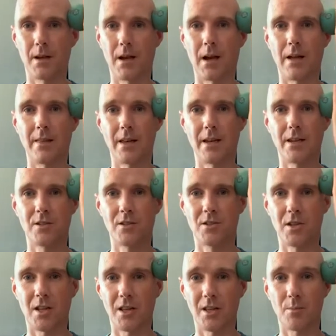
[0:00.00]
and then I just
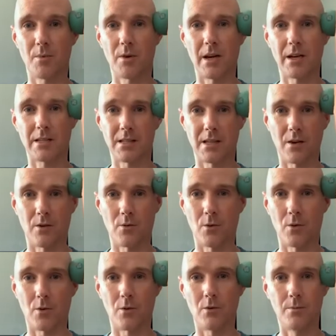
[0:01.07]
gently press and
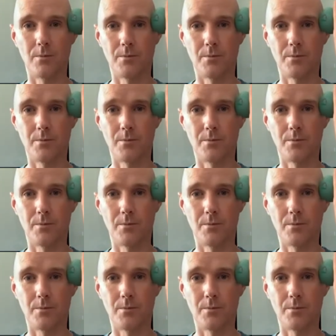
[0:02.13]
roll.